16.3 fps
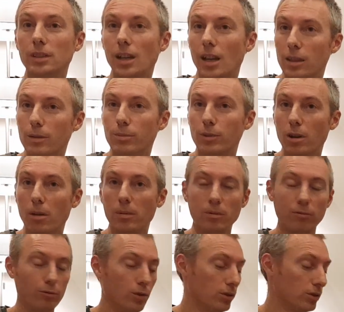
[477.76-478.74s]
Yeah, the
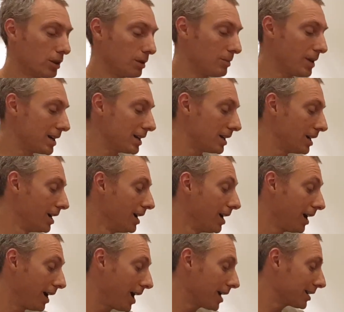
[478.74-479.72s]
predominant force in the major.
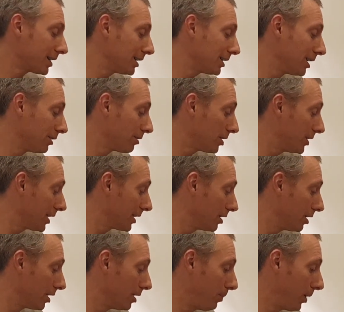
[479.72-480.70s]
Actually, it's interesting that the